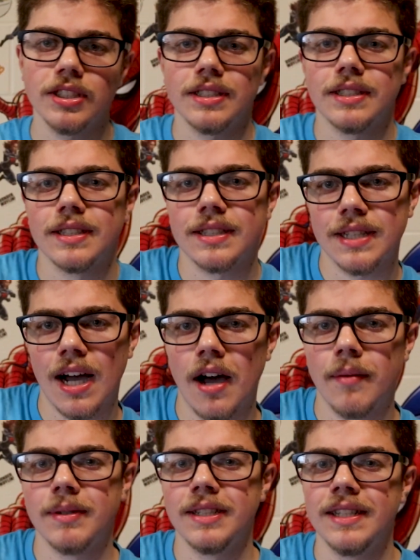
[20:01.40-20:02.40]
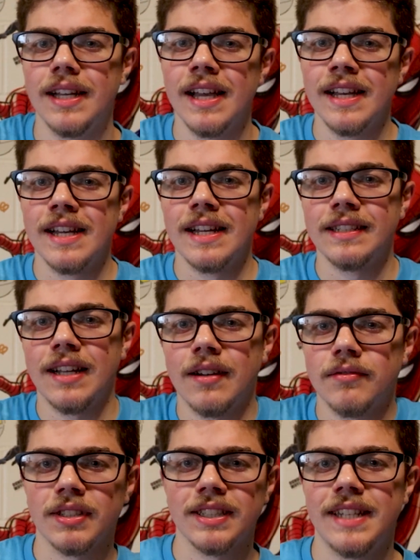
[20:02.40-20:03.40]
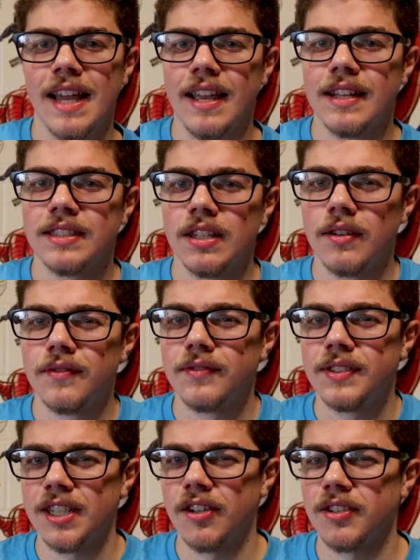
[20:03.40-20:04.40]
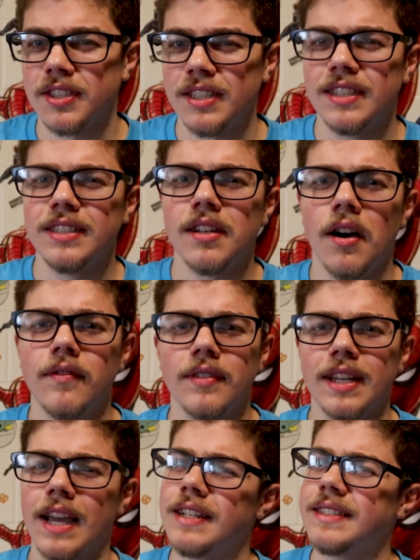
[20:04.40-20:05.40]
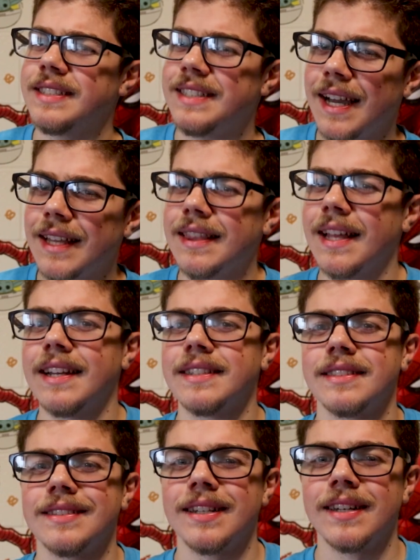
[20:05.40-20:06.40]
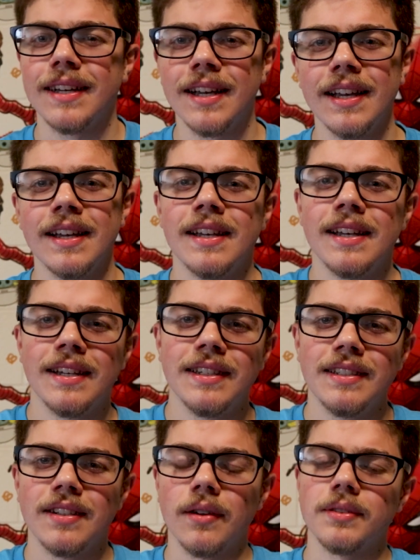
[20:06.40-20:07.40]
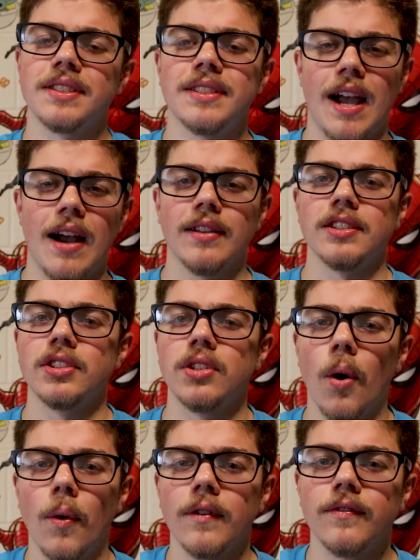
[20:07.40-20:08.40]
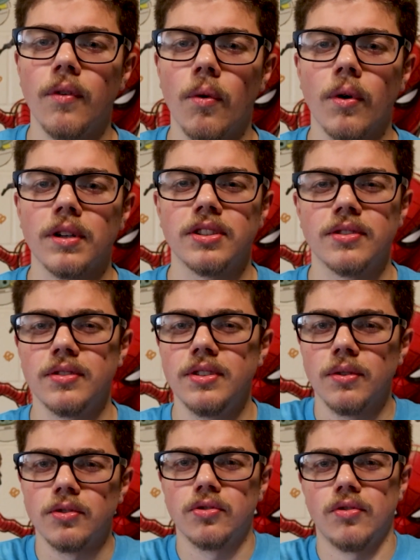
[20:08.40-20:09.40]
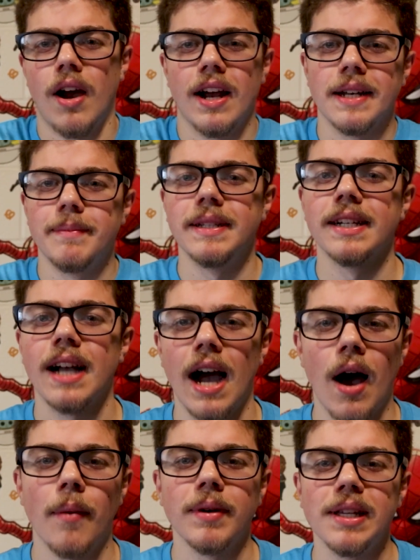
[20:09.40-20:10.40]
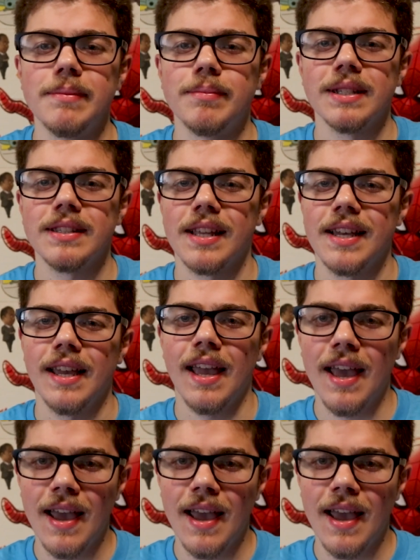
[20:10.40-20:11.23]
into the comedy and not really taking itself seriously enough. Like, I get that it's the, style it's going for, it's, trying to be a comedy, but, like,